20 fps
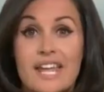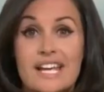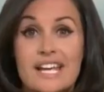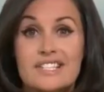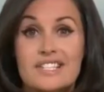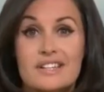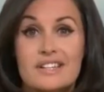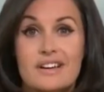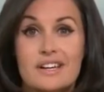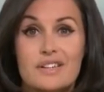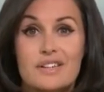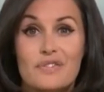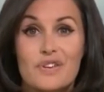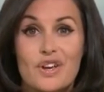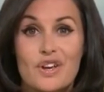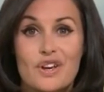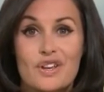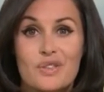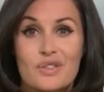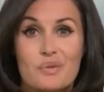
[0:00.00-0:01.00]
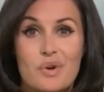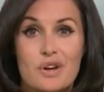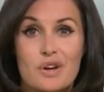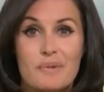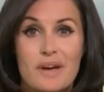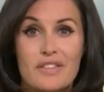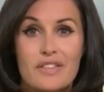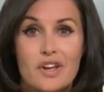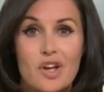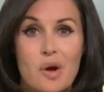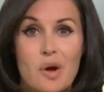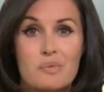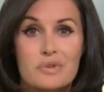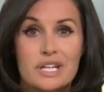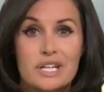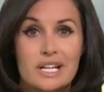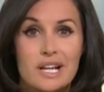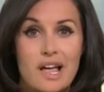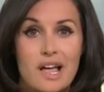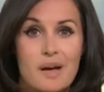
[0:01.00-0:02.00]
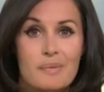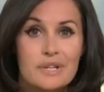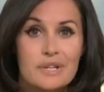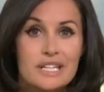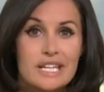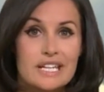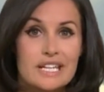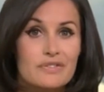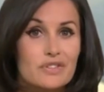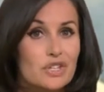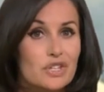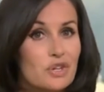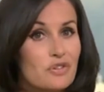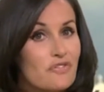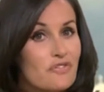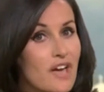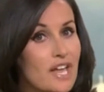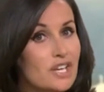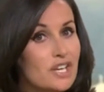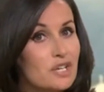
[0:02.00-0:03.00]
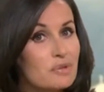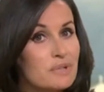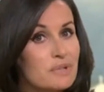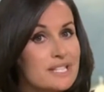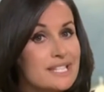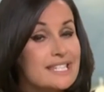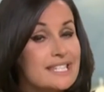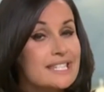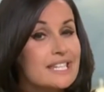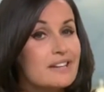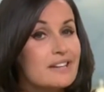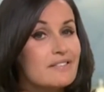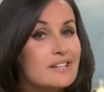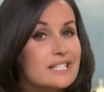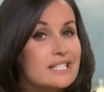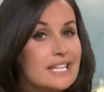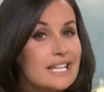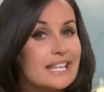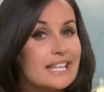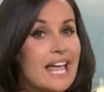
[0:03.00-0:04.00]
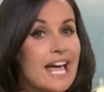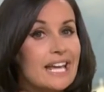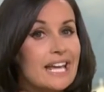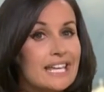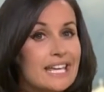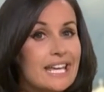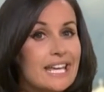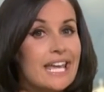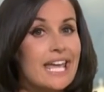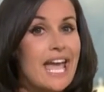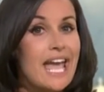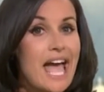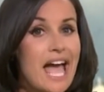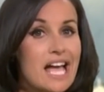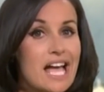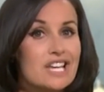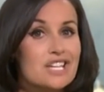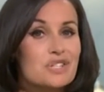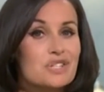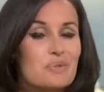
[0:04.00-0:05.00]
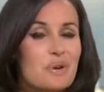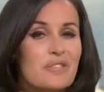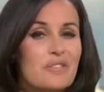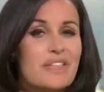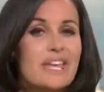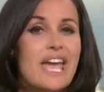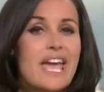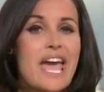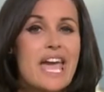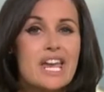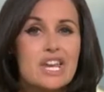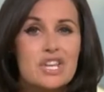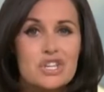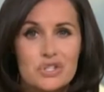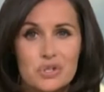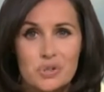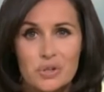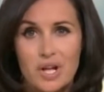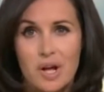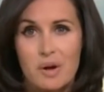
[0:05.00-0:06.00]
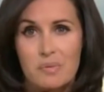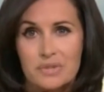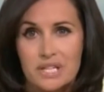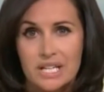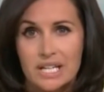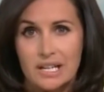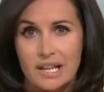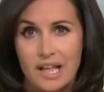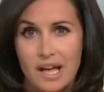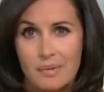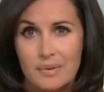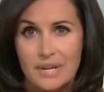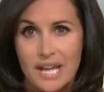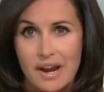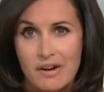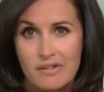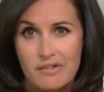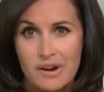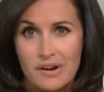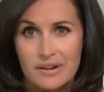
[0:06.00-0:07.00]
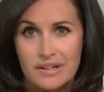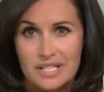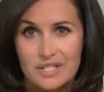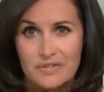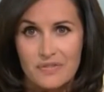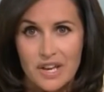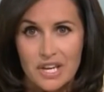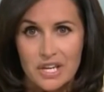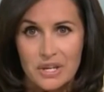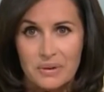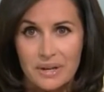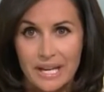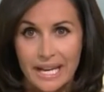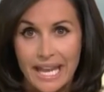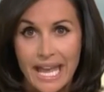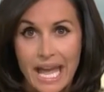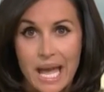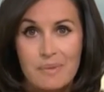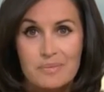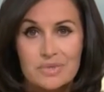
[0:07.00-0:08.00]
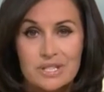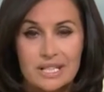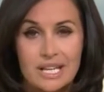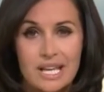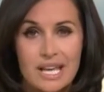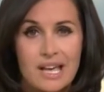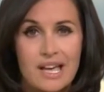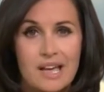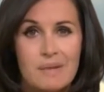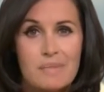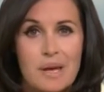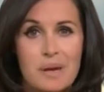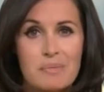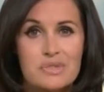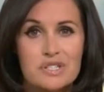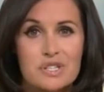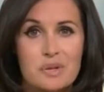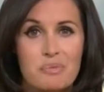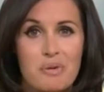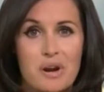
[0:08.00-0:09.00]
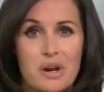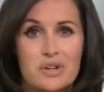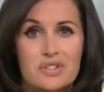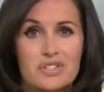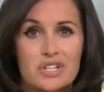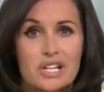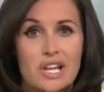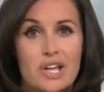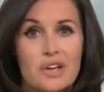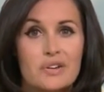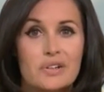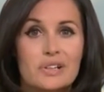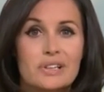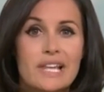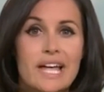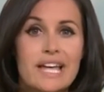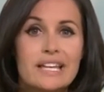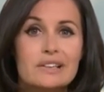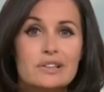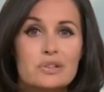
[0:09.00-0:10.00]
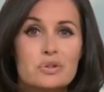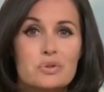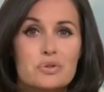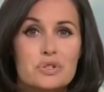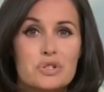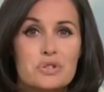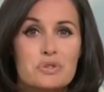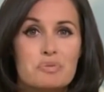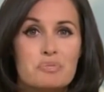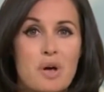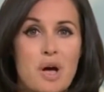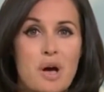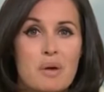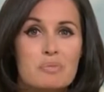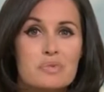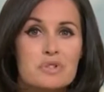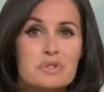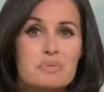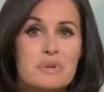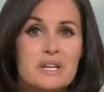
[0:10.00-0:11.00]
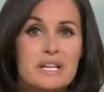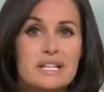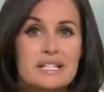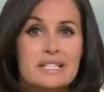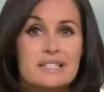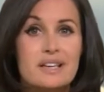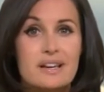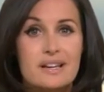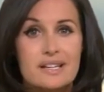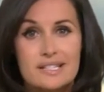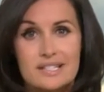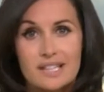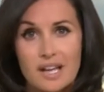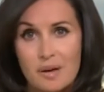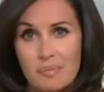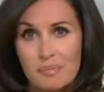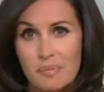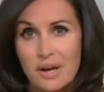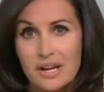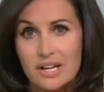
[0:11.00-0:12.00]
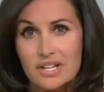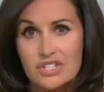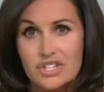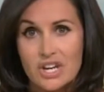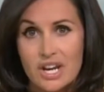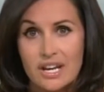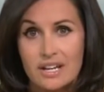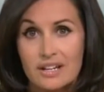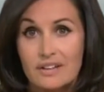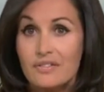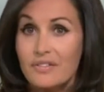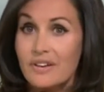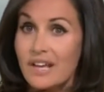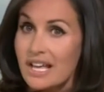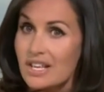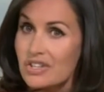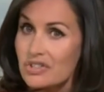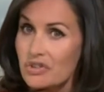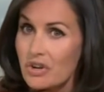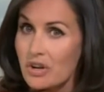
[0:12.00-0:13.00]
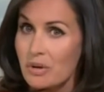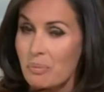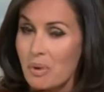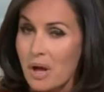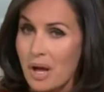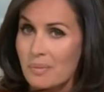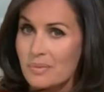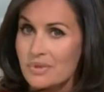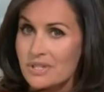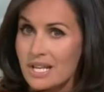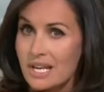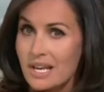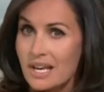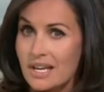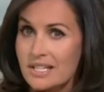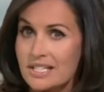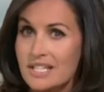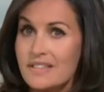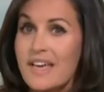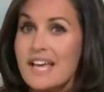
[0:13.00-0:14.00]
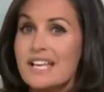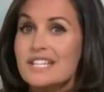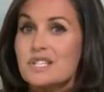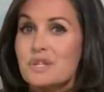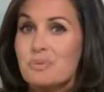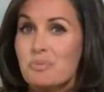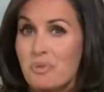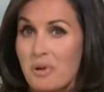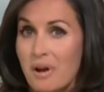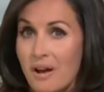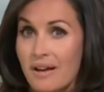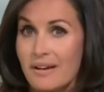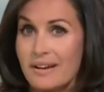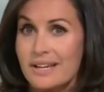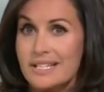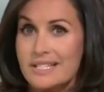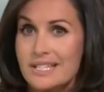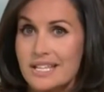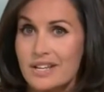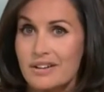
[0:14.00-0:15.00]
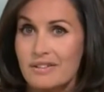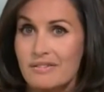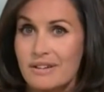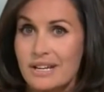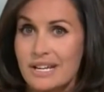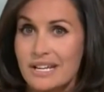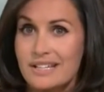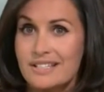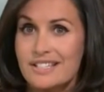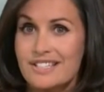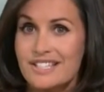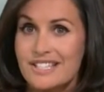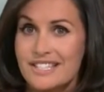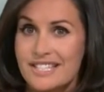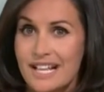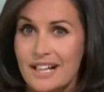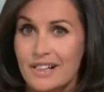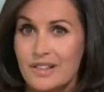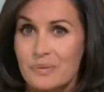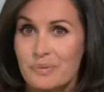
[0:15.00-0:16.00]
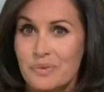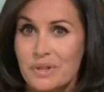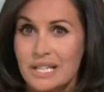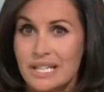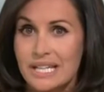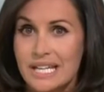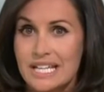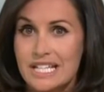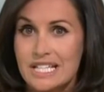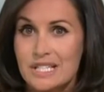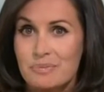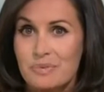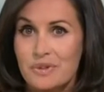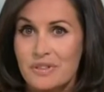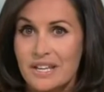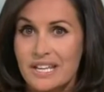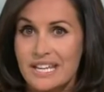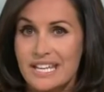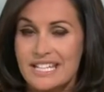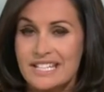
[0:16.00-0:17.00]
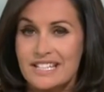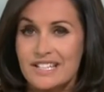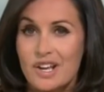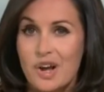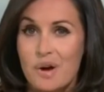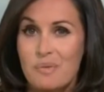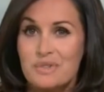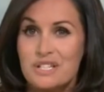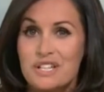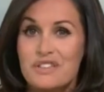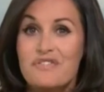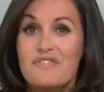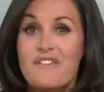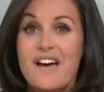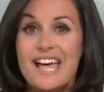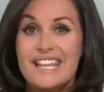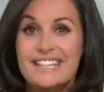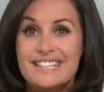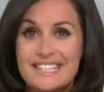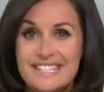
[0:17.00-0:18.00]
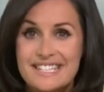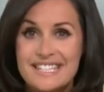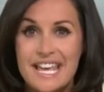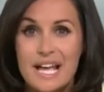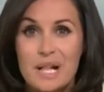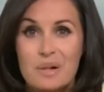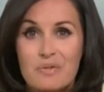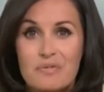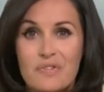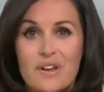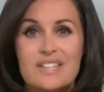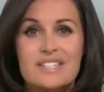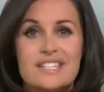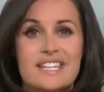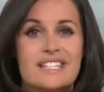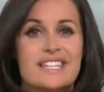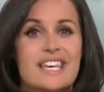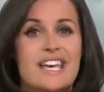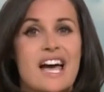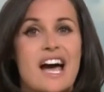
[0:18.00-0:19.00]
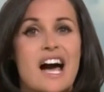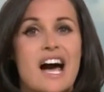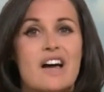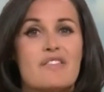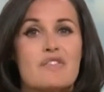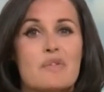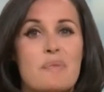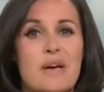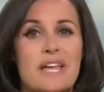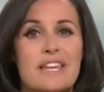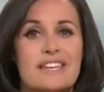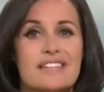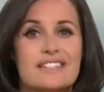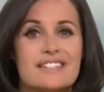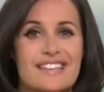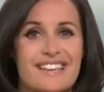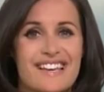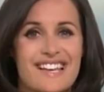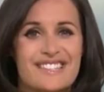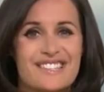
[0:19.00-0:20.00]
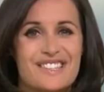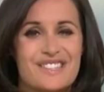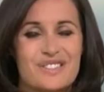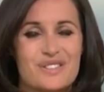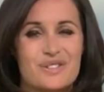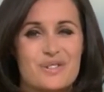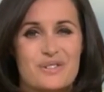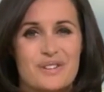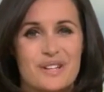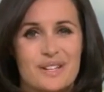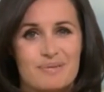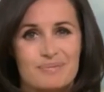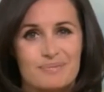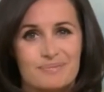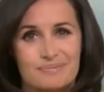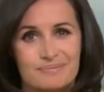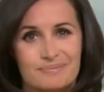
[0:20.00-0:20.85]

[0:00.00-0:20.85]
Next tonight, have you heard the one about the comedy club in need of a new venue, but seriously lacking cash? When the Angel Comedy Club had outgrown its venue in Camden, members approached a local landlord whose pub was being sized up by a chain of gastropubs. To their surprise, he agreed to sell them the lease, but they needed comedy fans to help fund it. Ivor Bennett has the story.